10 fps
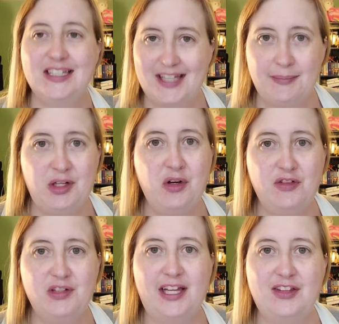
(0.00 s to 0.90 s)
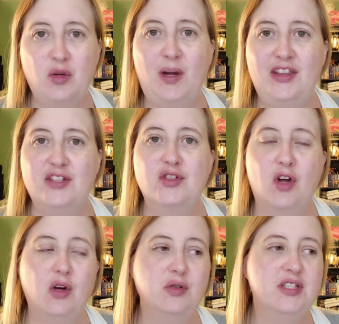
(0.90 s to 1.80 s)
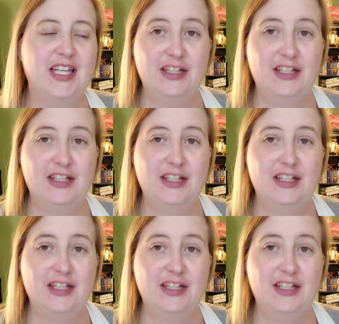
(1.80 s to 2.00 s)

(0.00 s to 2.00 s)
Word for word: Let me know if you like the way this goes.